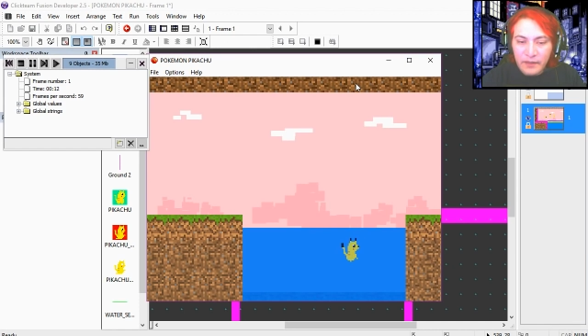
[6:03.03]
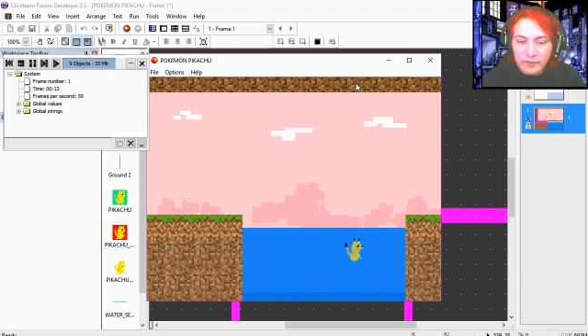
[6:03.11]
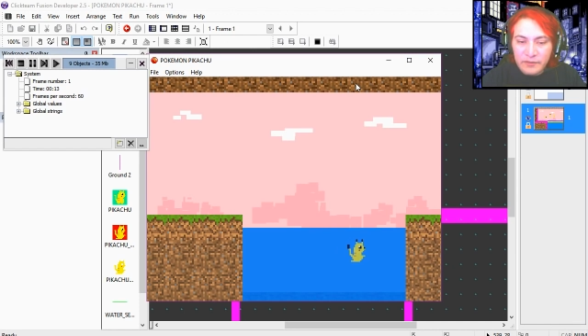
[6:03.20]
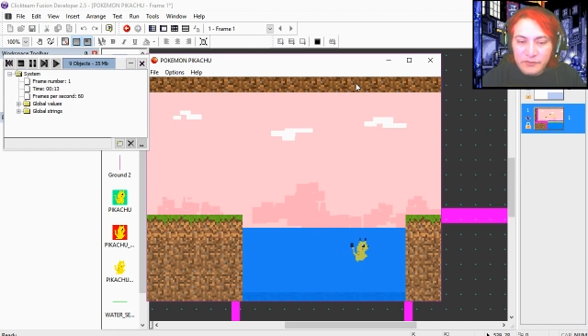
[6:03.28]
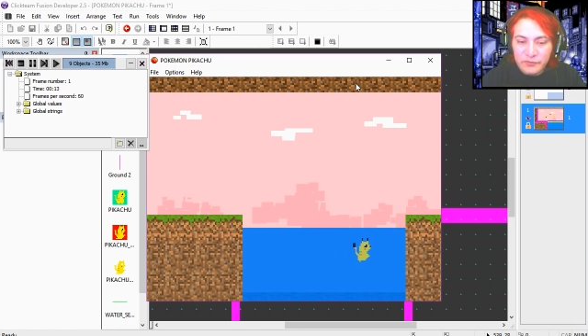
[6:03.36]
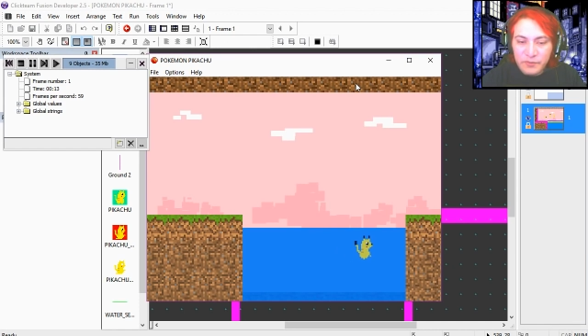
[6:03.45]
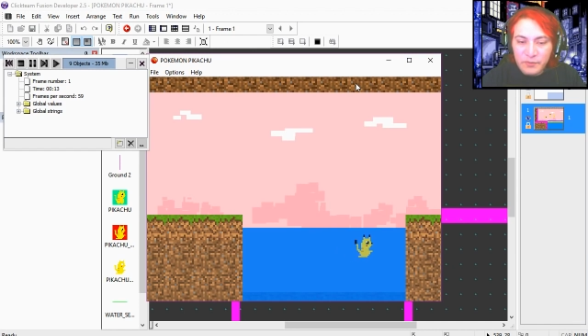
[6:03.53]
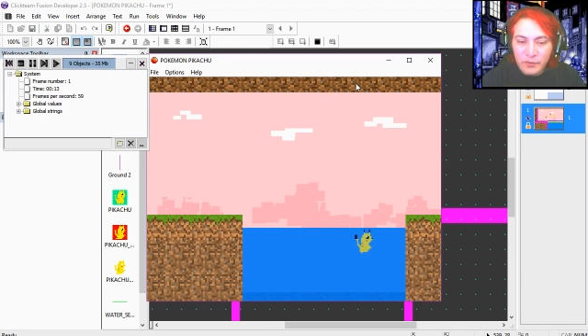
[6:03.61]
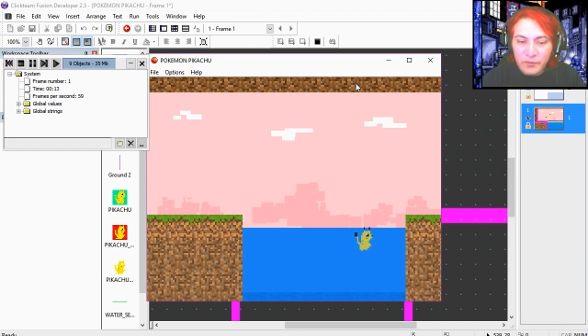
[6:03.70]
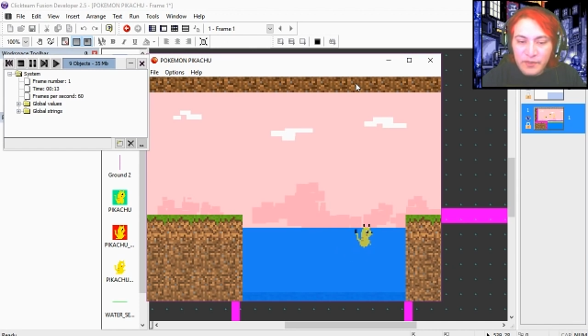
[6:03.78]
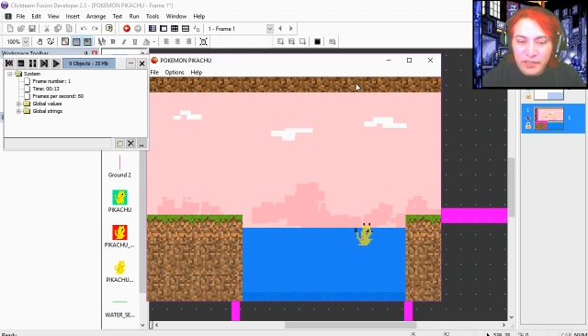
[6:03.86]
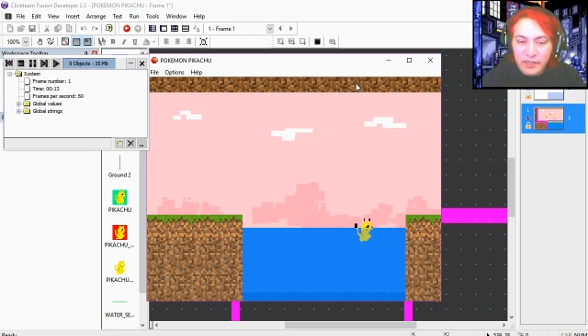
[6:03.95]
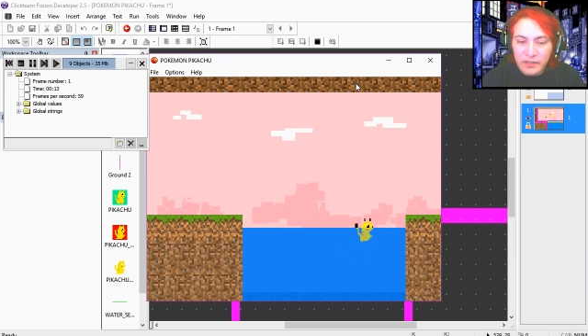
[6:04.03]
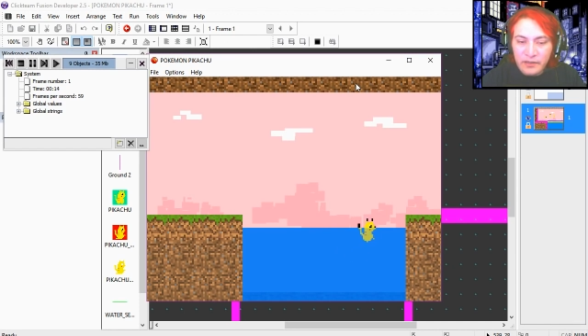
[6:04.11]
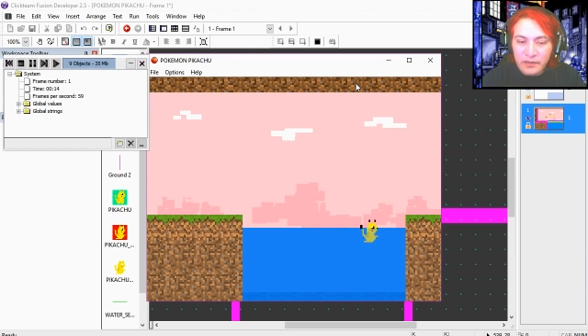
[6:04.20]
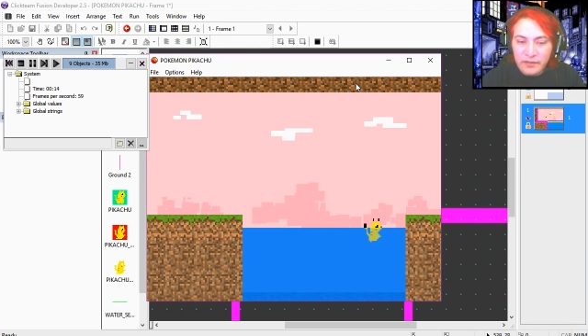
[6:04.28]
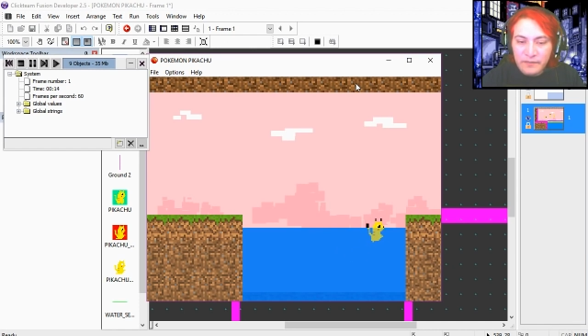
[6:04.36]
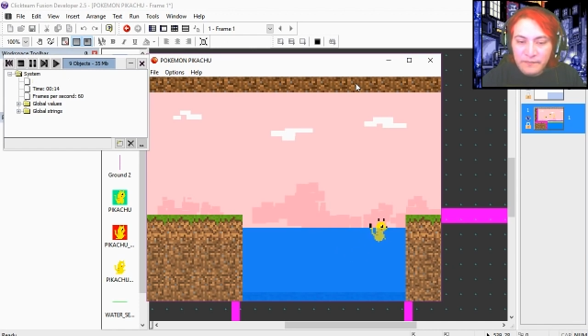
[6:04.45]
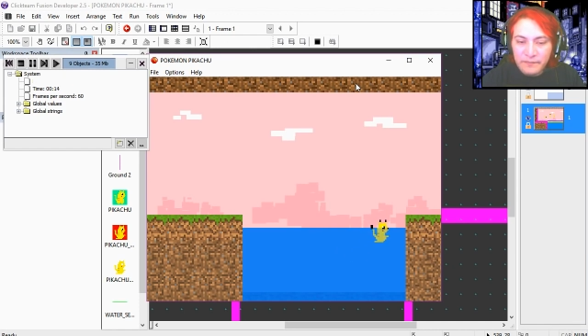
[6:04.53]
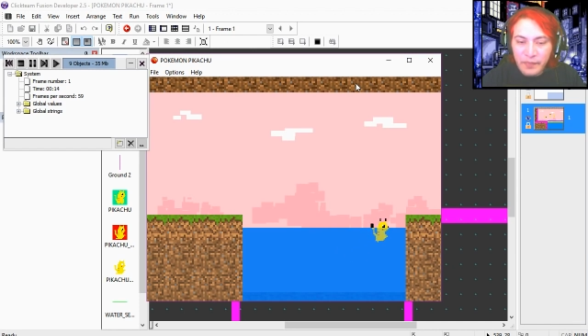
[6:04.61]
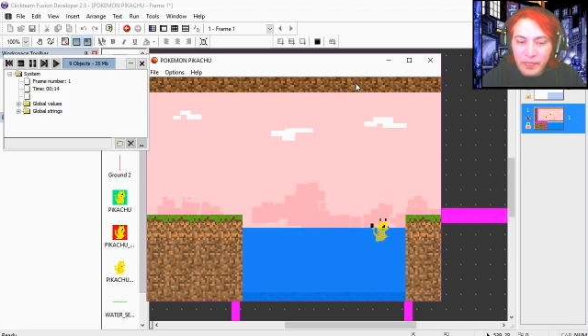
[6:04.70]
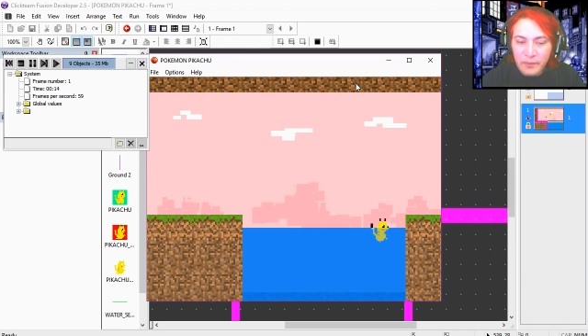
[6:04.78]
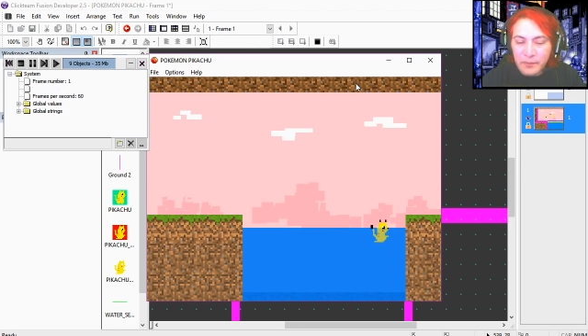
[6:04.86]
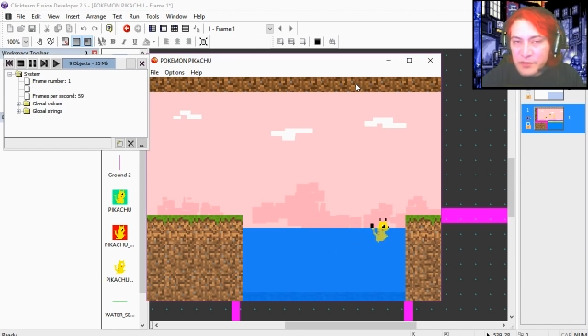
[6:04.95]
I'm gonna swim over here.
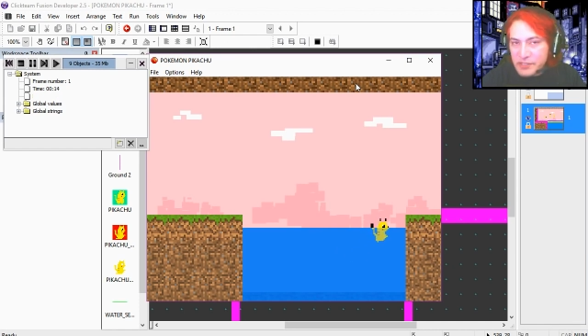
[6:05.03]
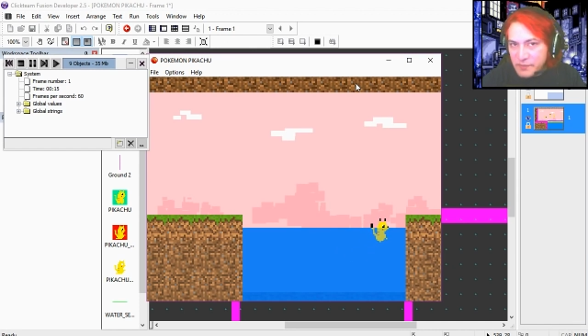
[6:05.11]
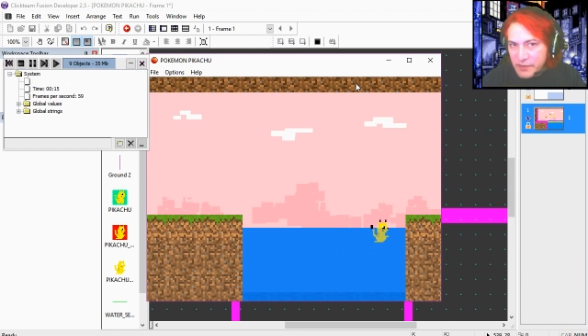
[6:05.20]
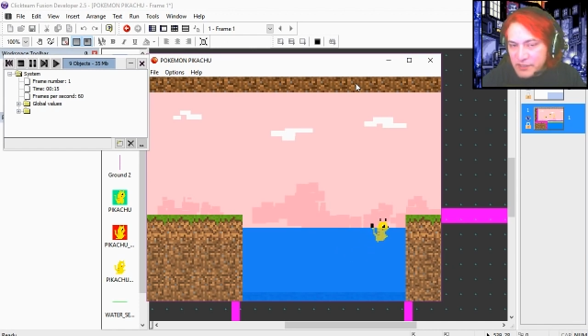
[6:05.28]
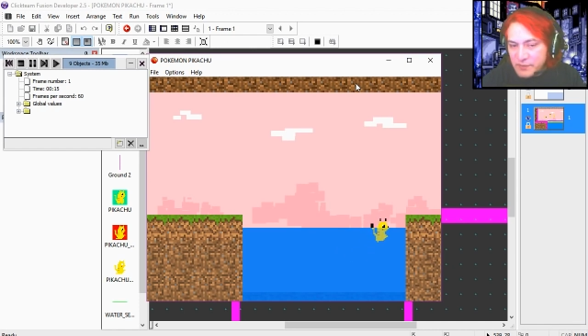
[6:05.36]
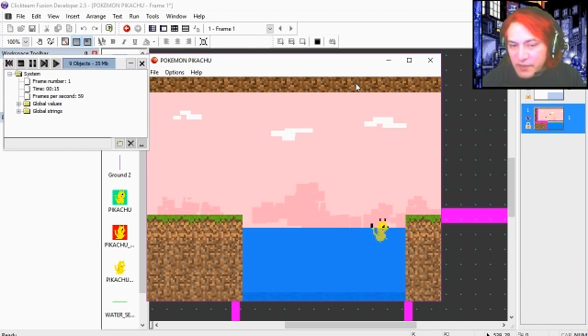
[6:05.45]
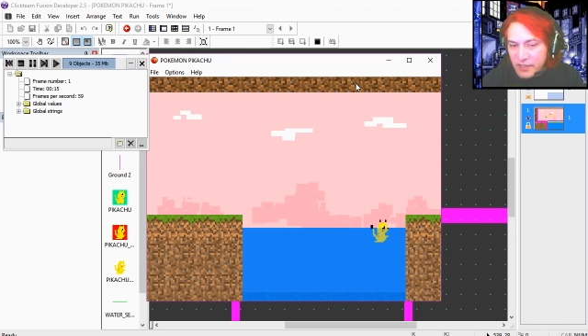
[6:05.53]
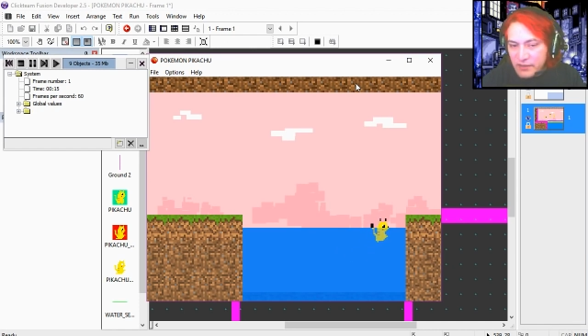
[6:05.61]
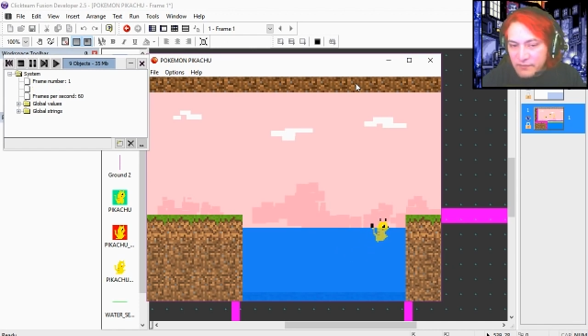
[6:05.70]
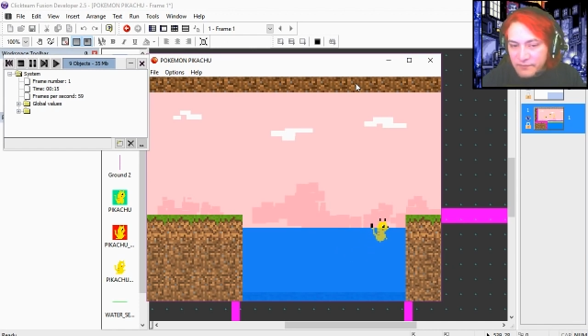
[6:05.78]
Press spacebar.